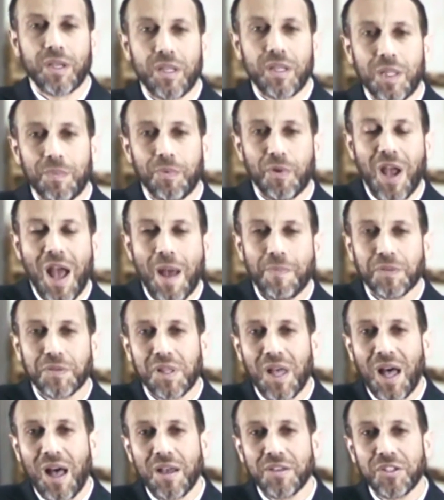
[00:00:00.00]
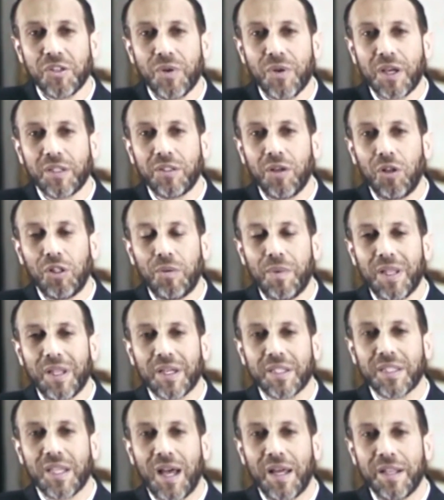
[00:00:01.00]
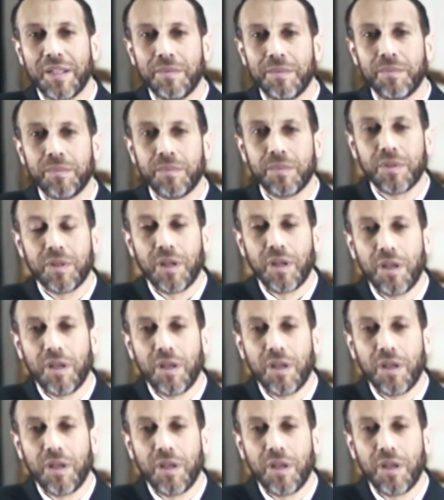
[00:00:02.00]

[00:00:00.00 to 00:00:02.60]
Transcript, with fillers: Perhaps Lahazir Agdolem al-Aktanin